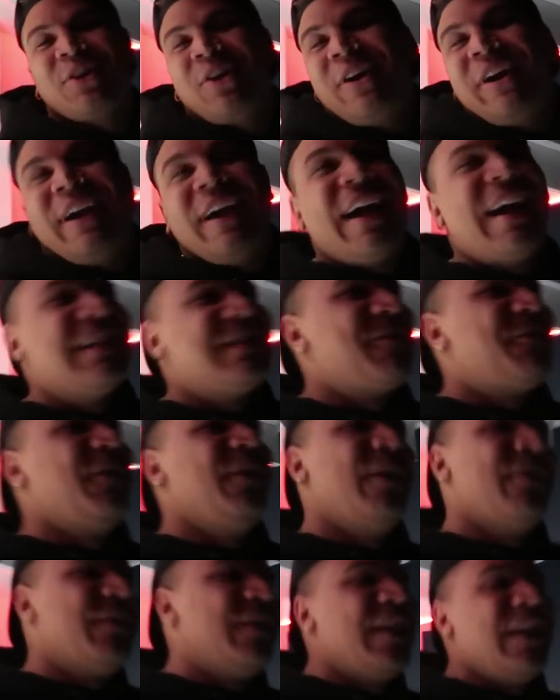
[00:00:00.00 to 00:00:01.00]
I'm sorry, guys. If you
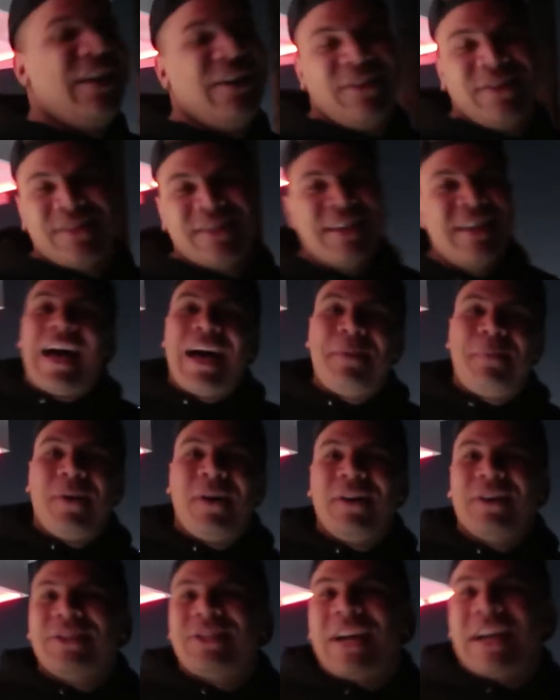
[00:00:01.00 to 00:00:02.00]
live in the hills, I
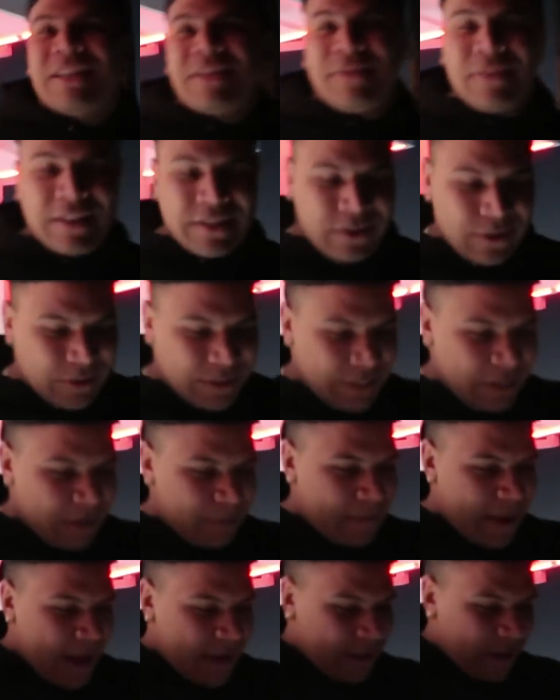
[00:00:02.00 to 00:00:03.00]
apologize if this goes into your
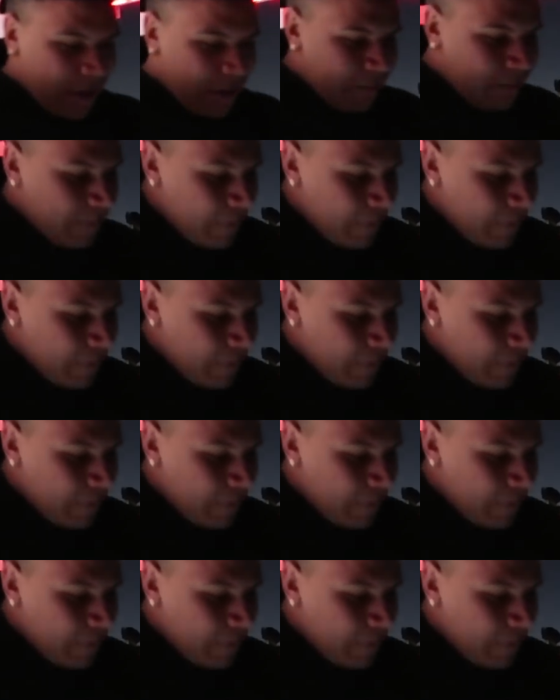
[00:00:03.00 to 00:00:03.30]
backyard.